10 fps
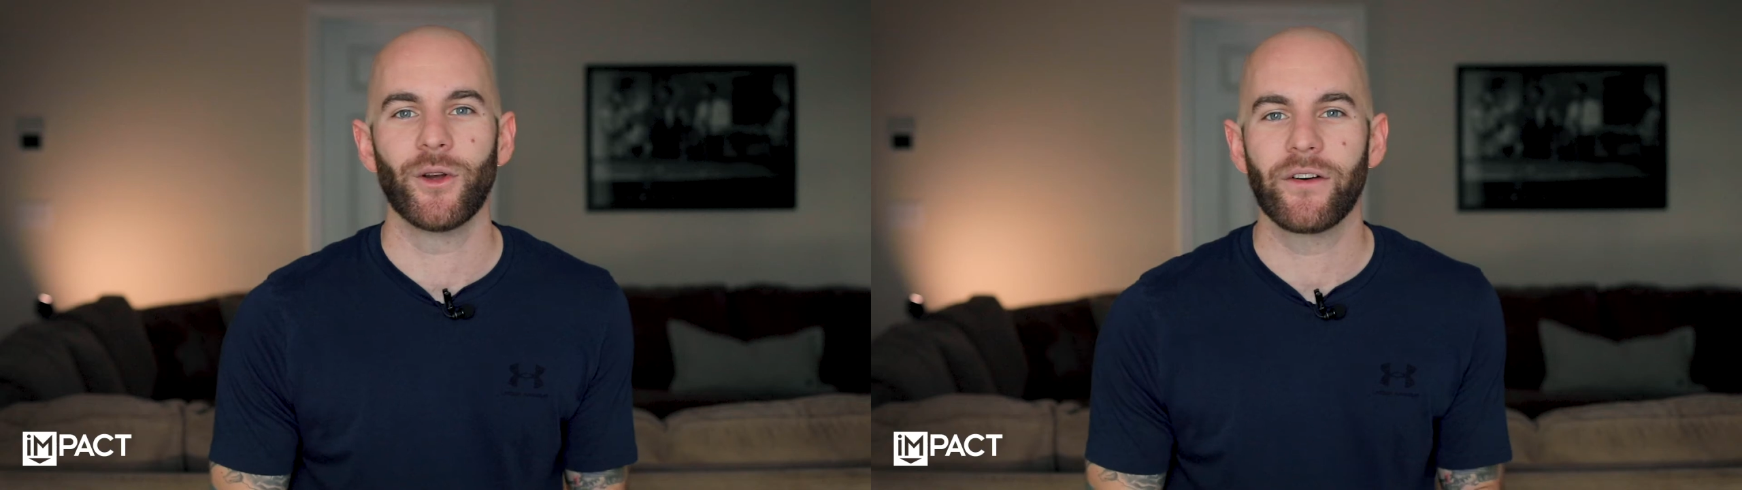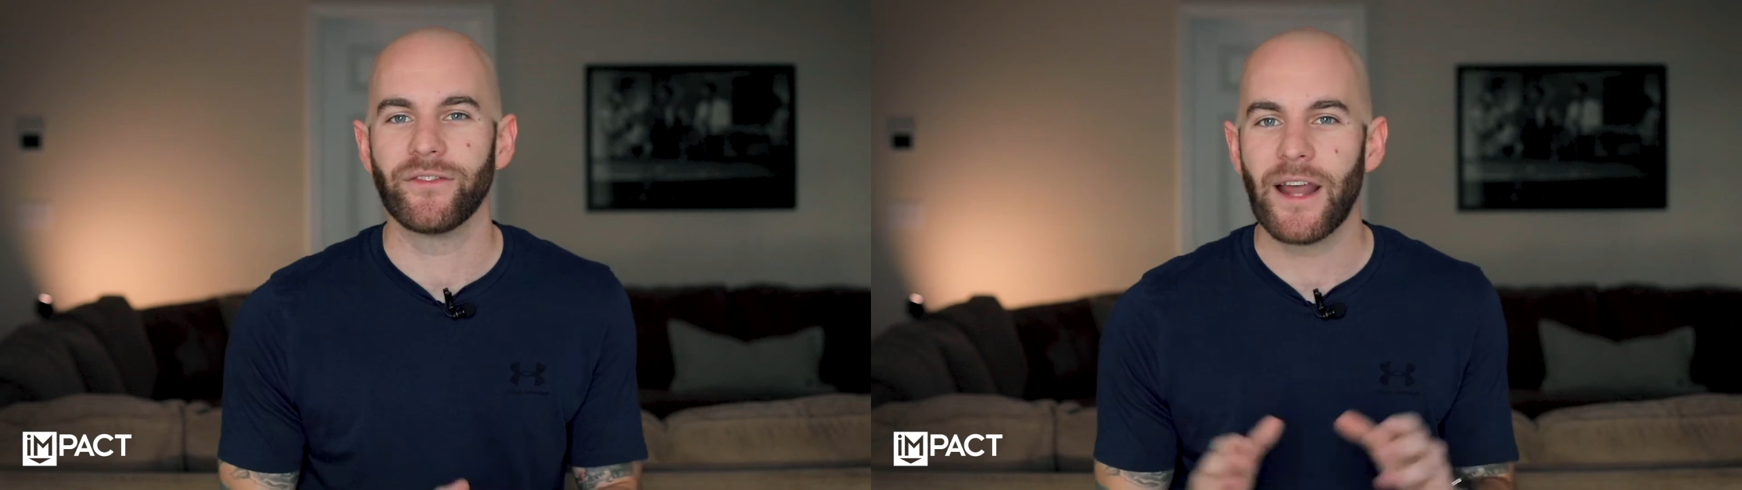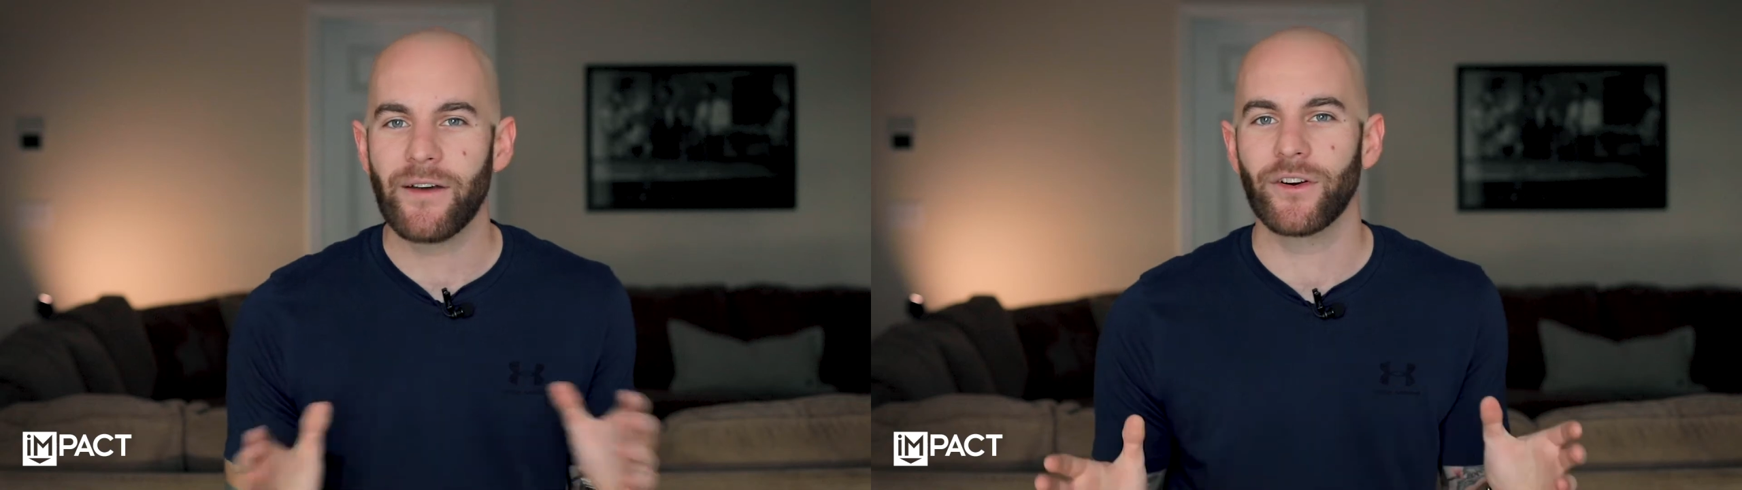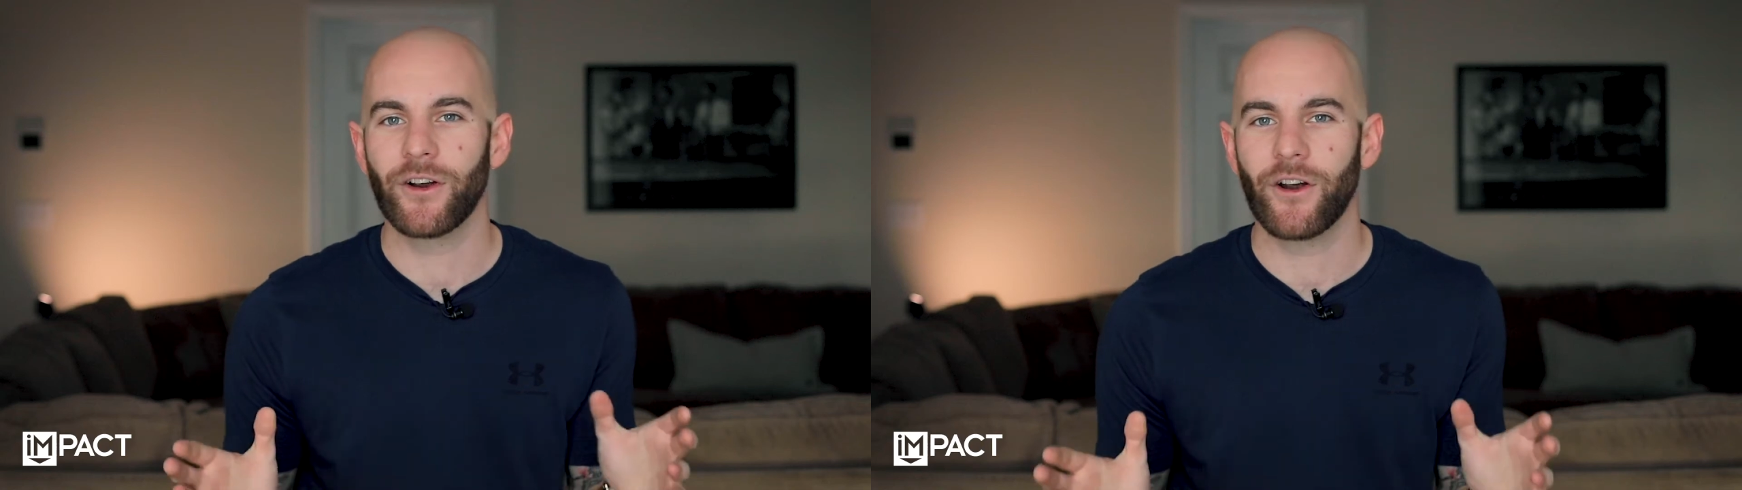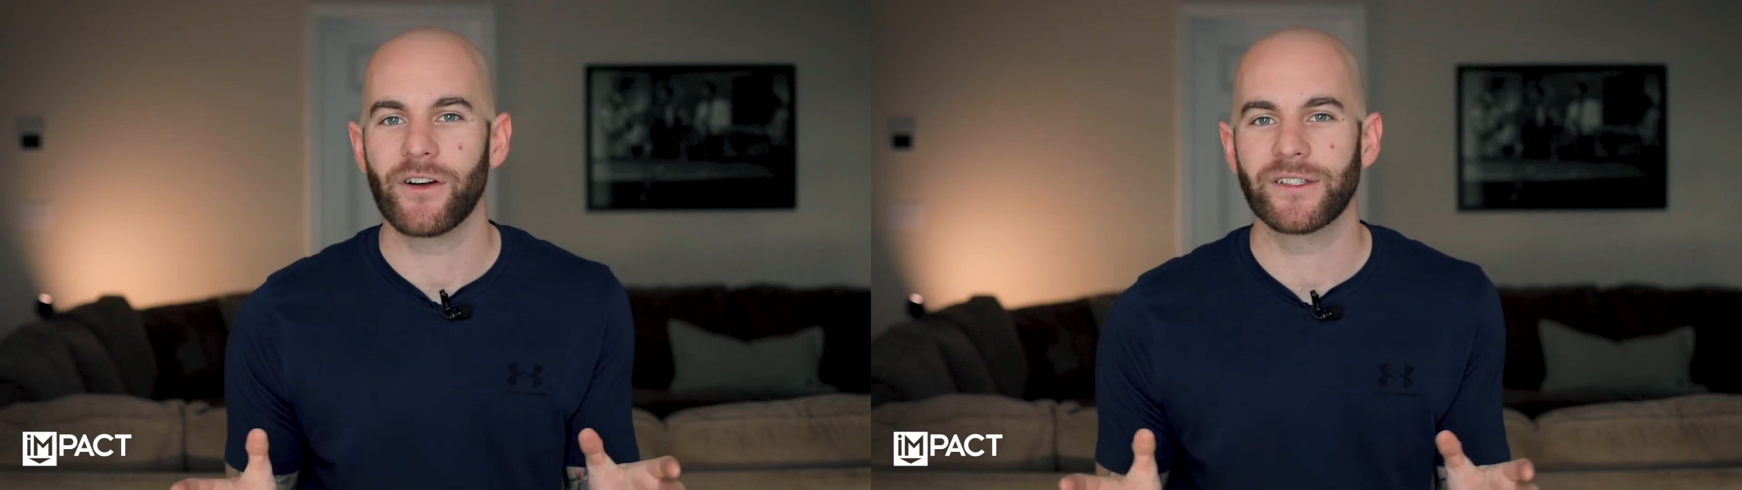know, I've
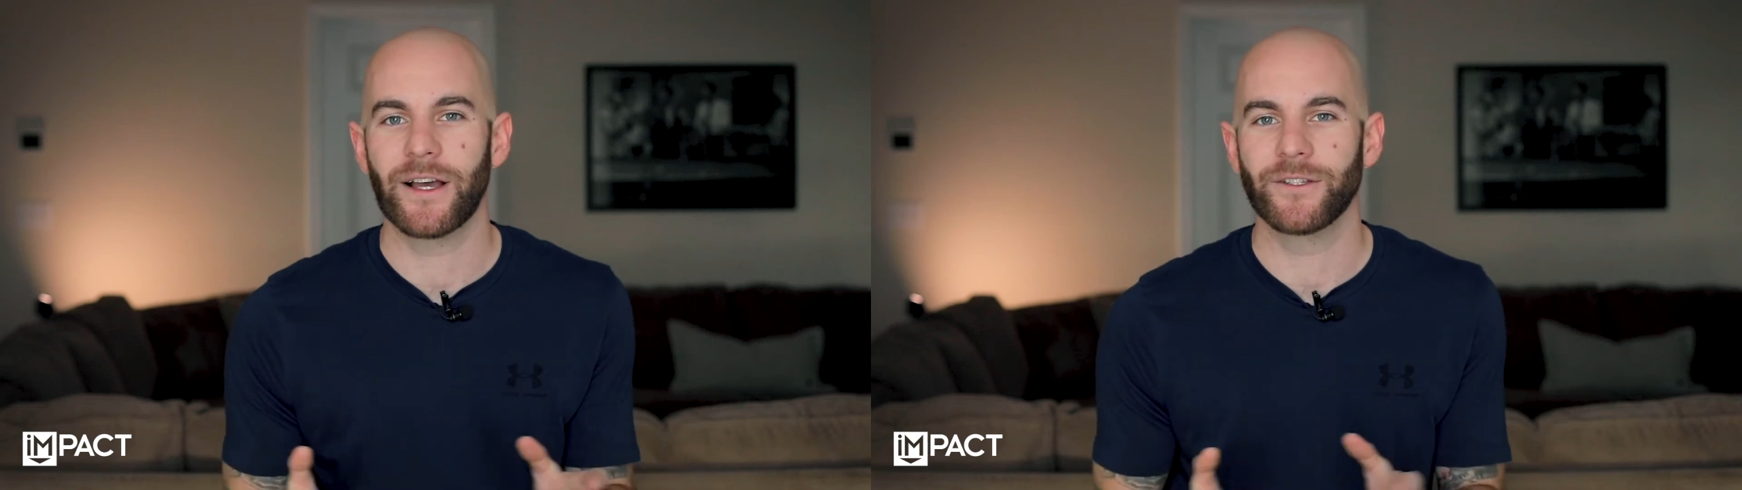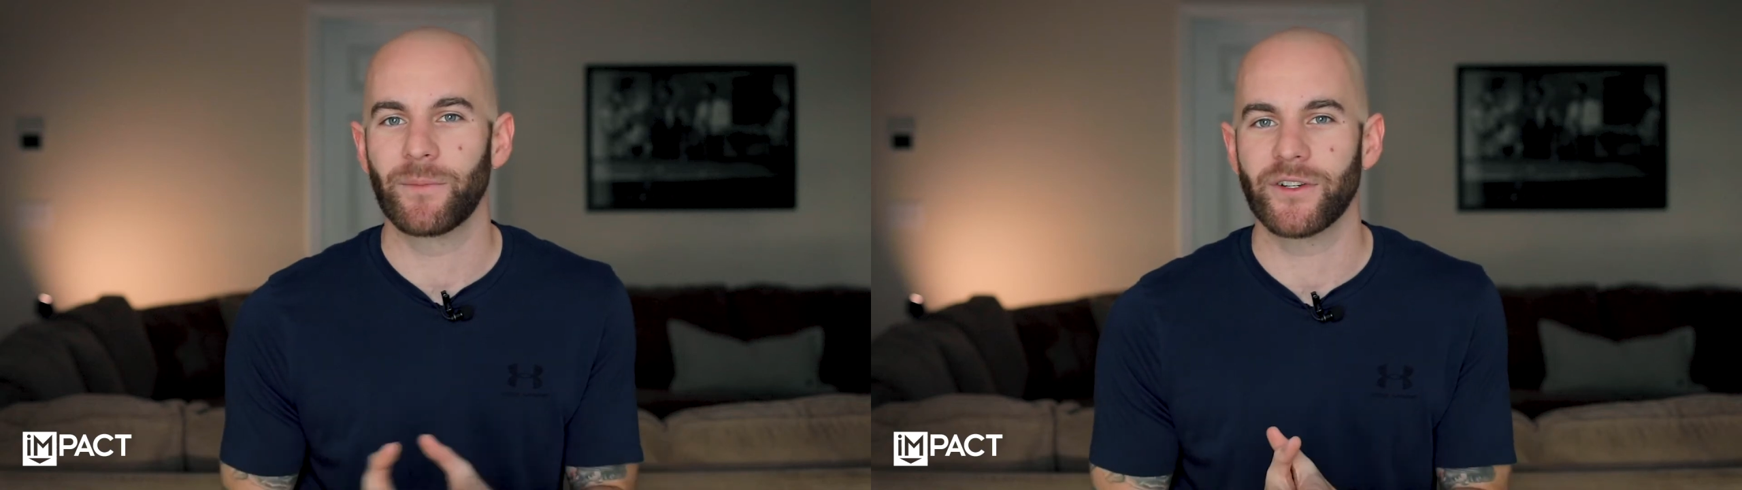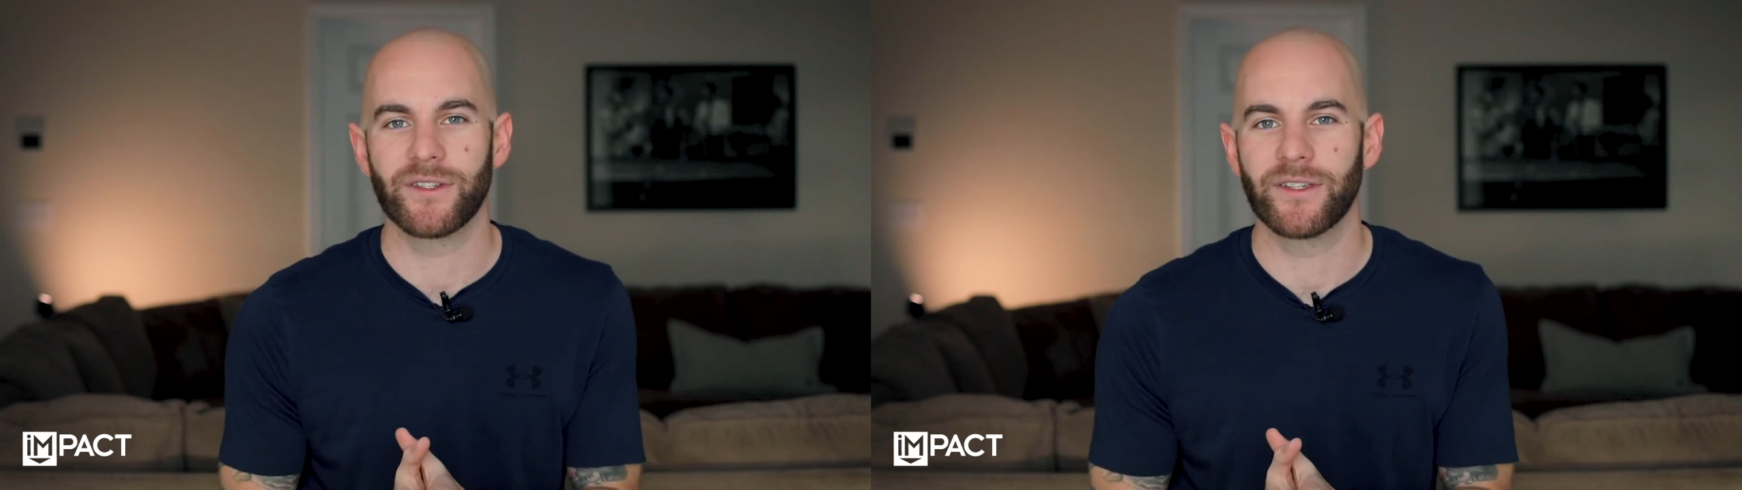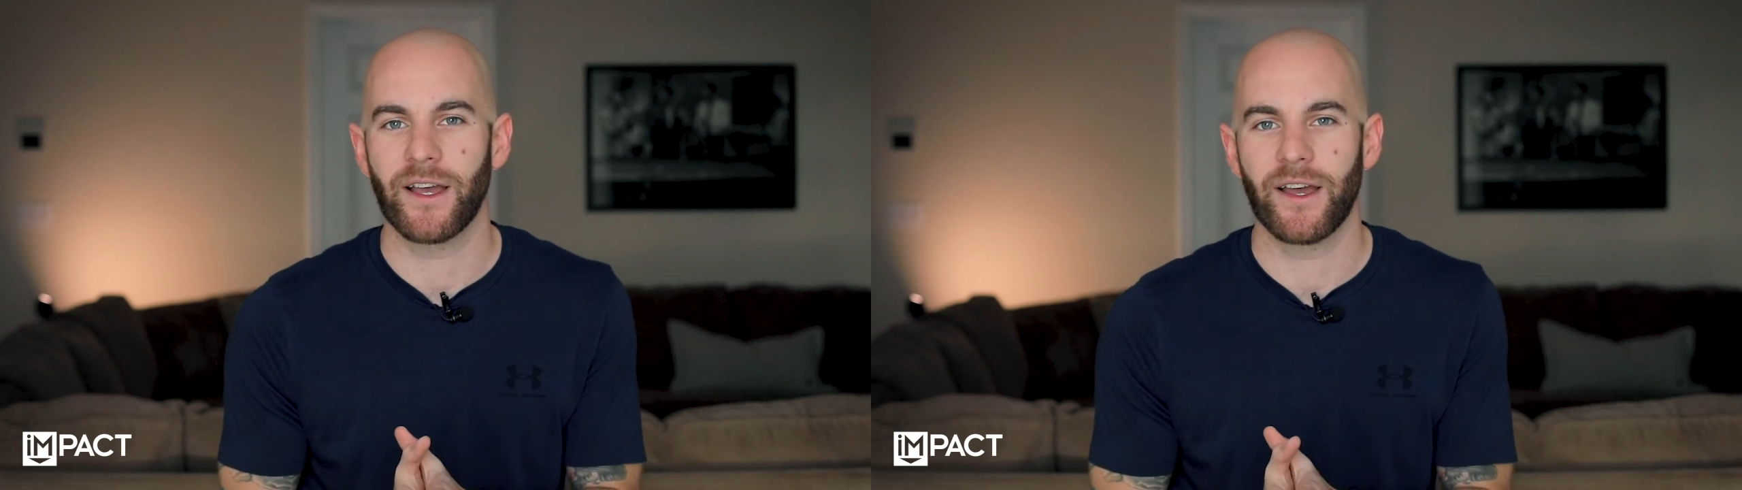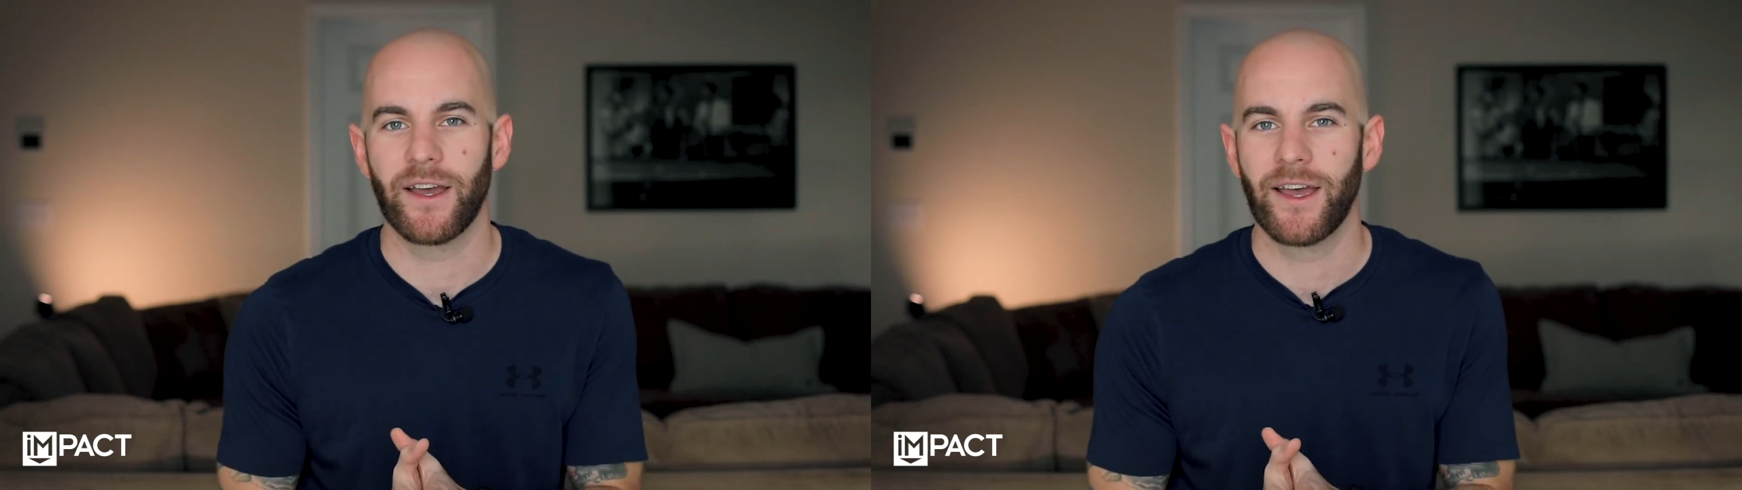never heard a salesperson
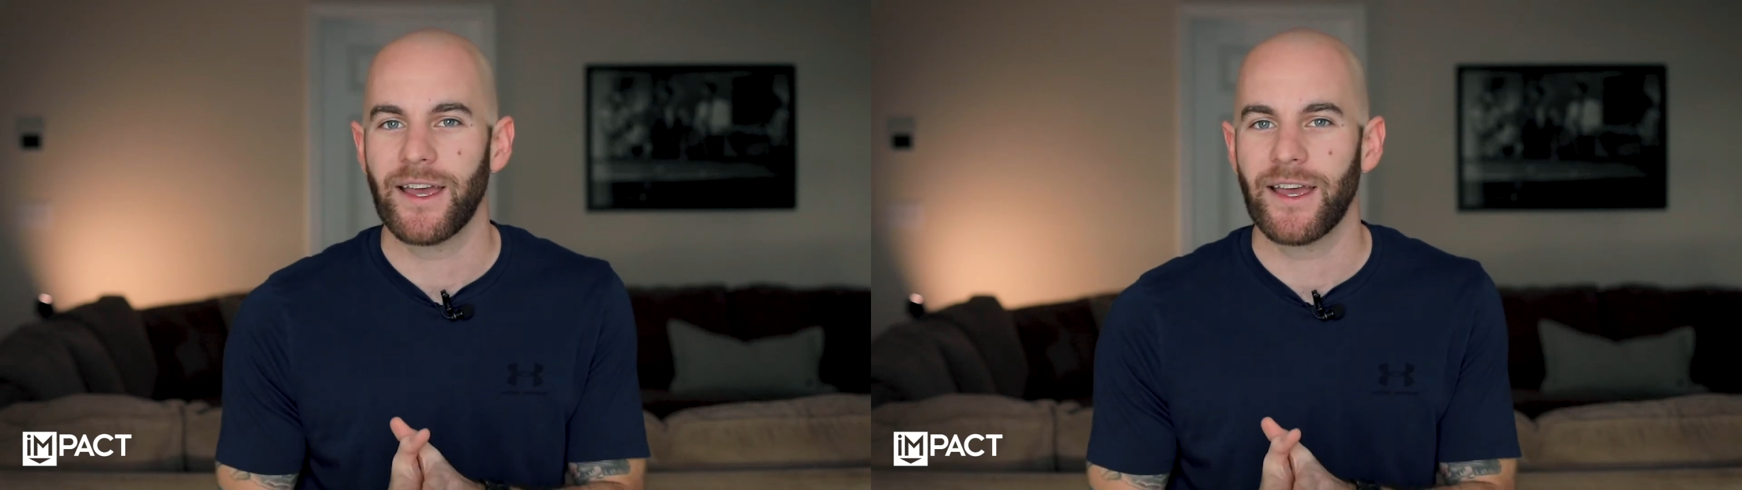say,